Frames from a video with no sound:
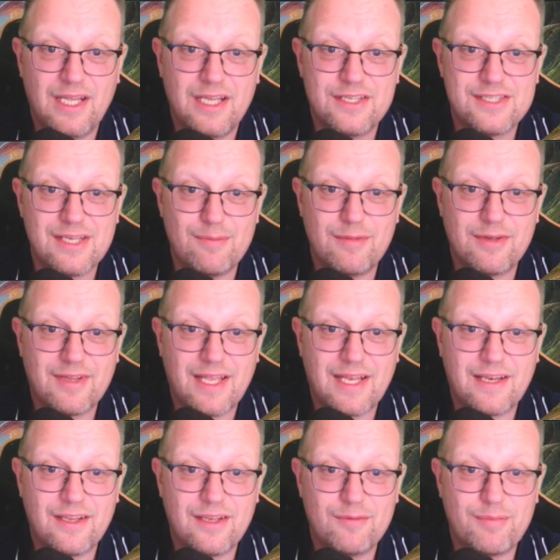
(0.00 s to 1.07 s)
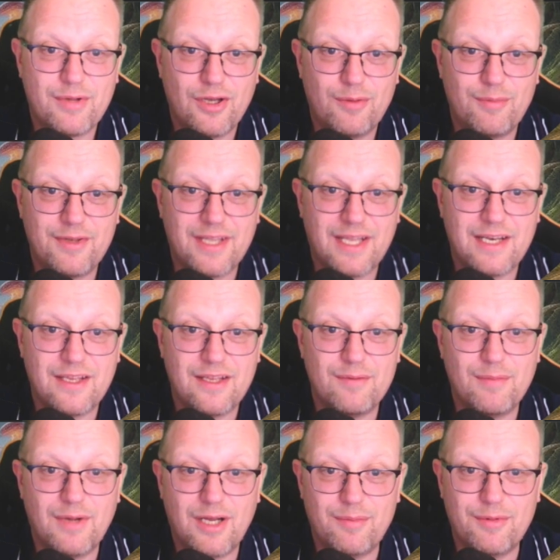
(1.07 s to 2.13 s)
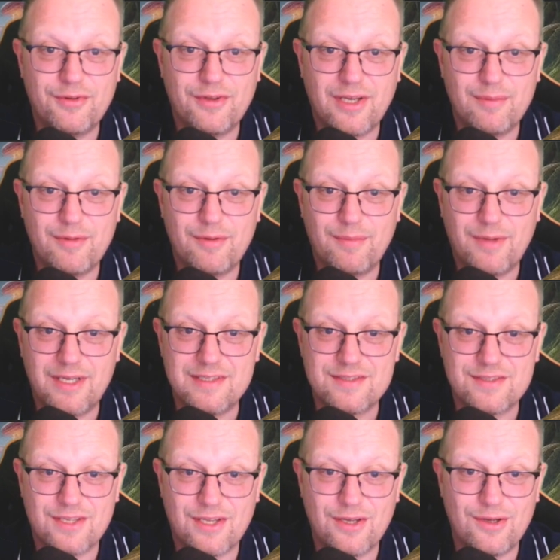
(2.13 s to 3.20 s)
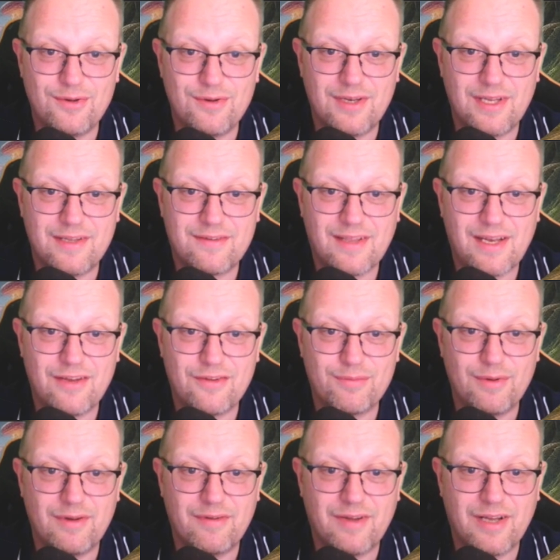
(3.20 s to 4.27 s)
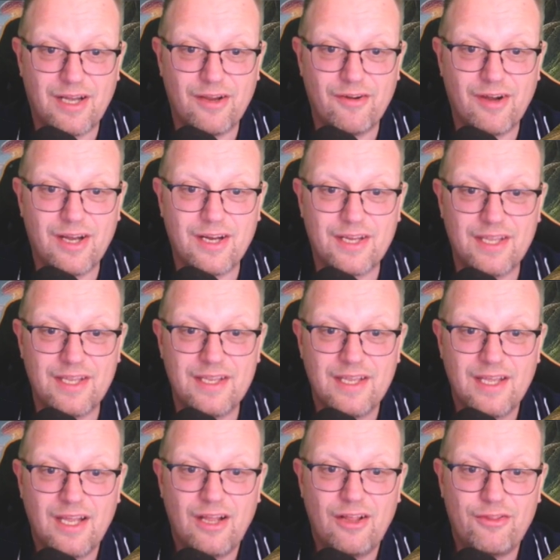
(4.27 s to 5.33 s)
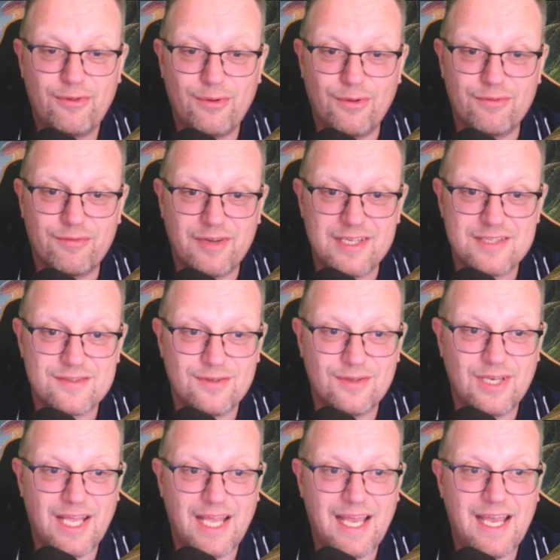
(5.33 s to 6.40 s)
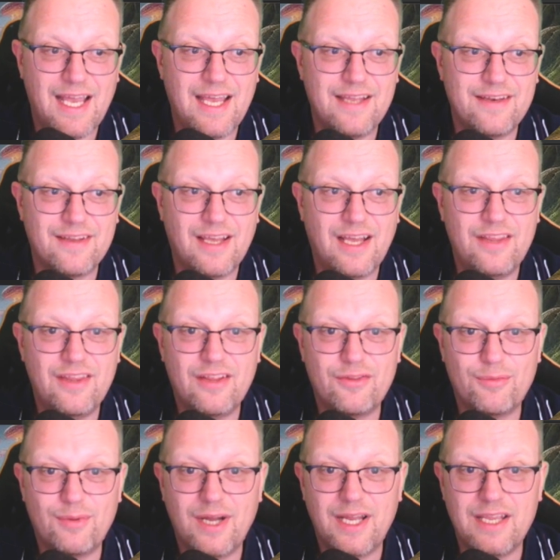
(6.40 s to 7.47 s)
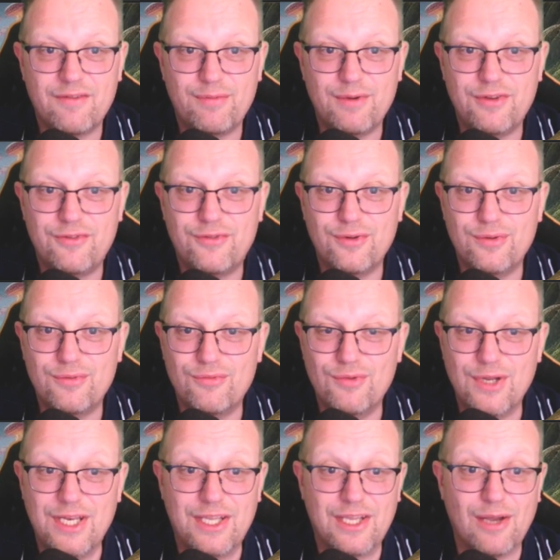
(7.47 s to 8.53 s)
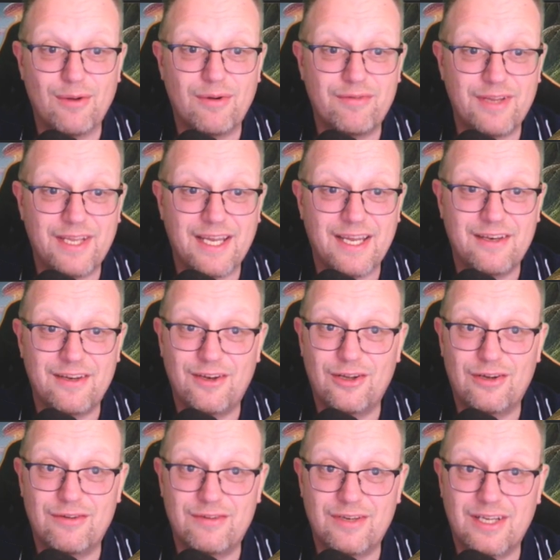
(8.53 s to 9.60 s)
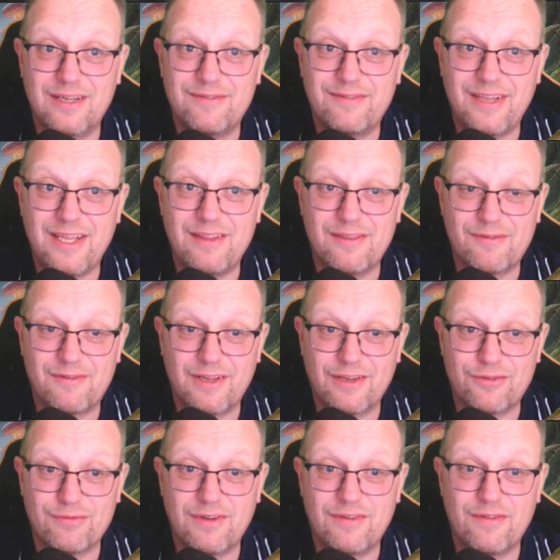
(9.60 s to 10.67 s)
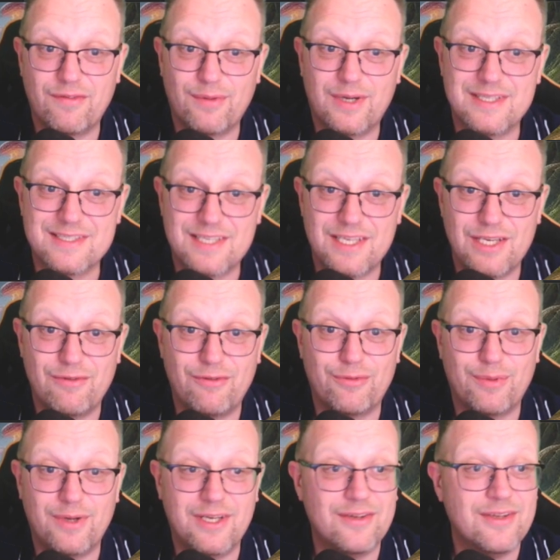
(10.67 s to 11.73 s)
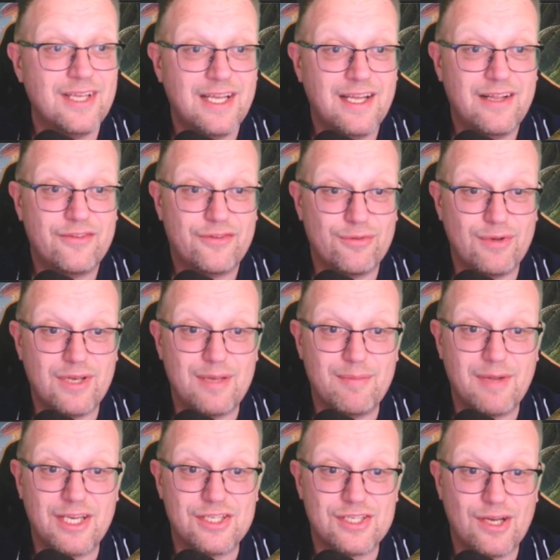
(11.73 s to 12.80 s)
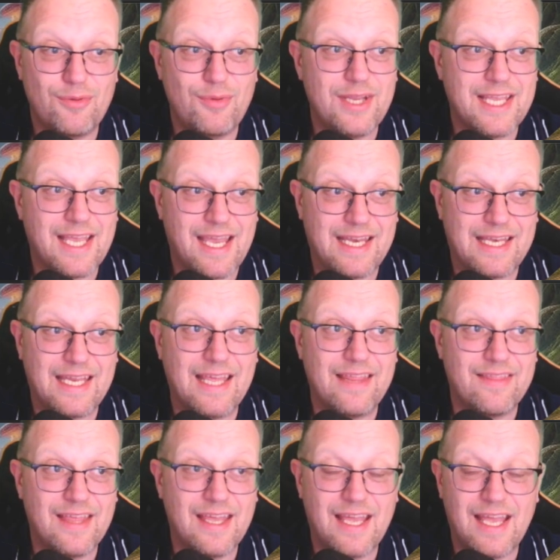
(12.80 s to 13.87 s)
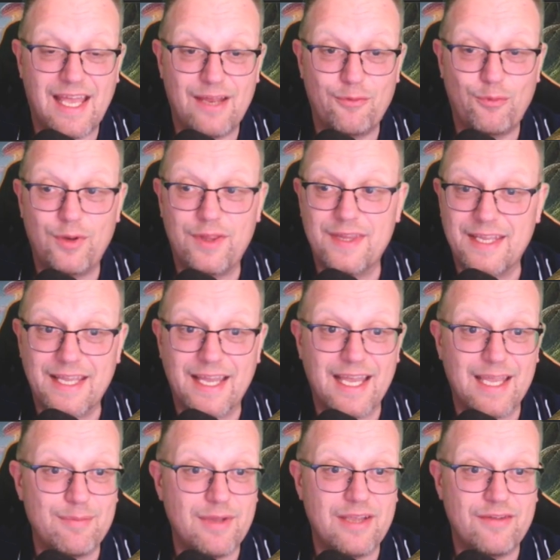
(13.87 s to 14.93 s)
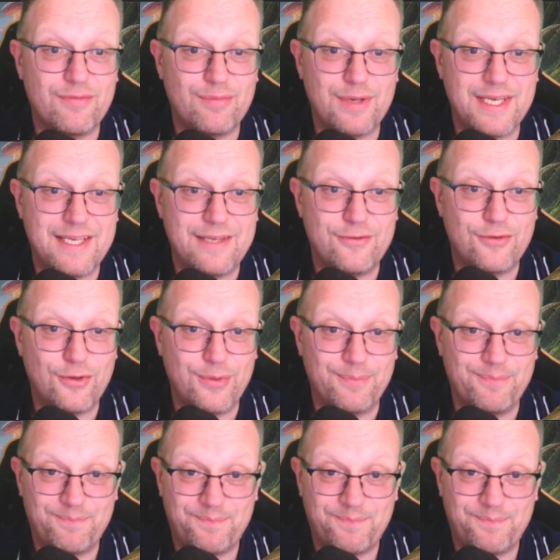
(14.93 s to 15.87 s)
Jet Medallion, Pearl Medallion, Marble Diamond, Mind Stone, Talisman of Hierarchy, Thought Vessel, and another way if we do really go off and gain a lot of life, Aetherflux Reservoirs here as well, to really make sure we can get there and win the game if we need to.